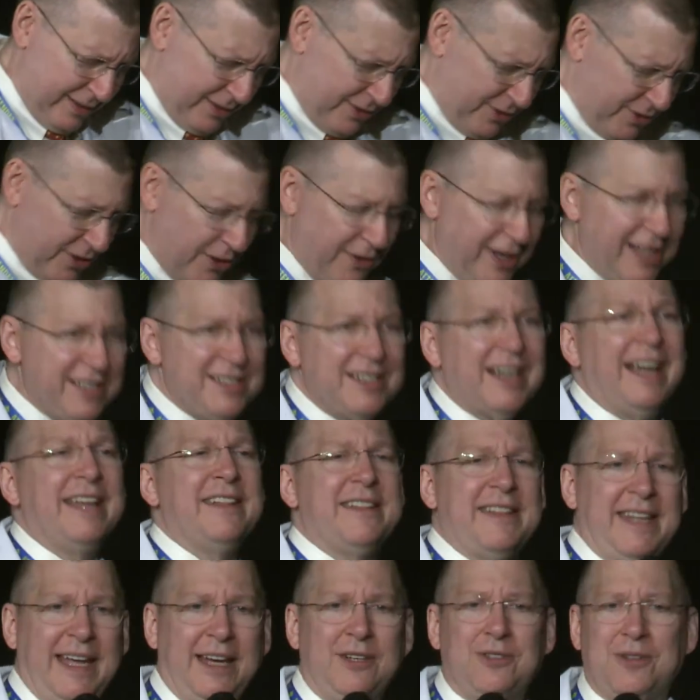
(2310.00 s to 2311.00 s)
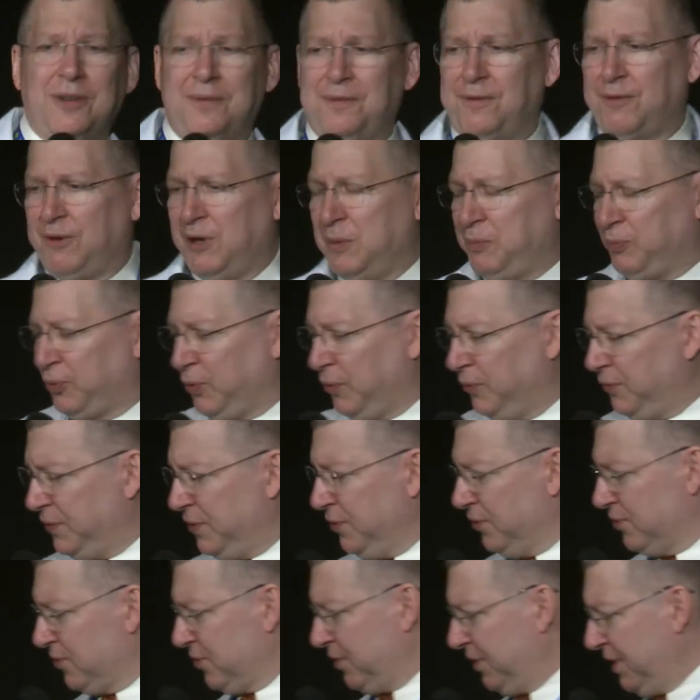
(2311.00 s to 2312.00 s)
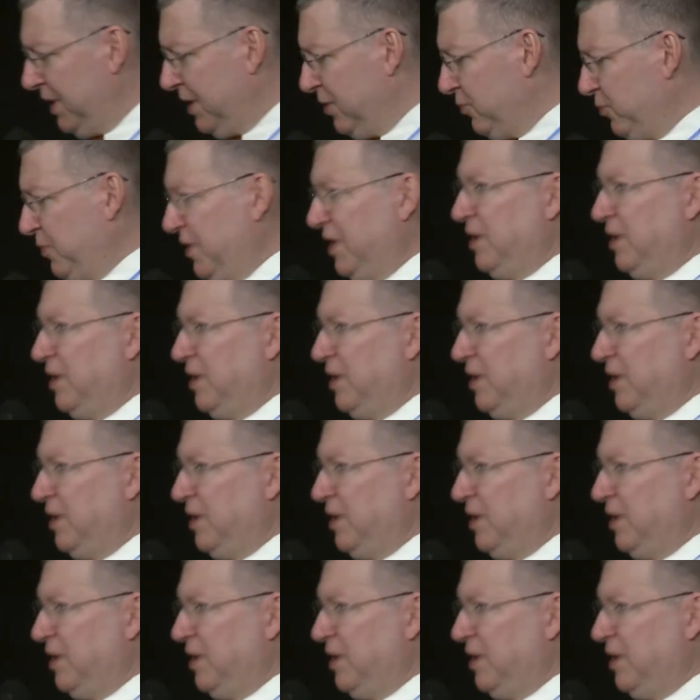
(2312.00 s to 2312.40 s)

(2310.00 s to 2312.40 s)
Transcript: So I thanked her very profusely, and we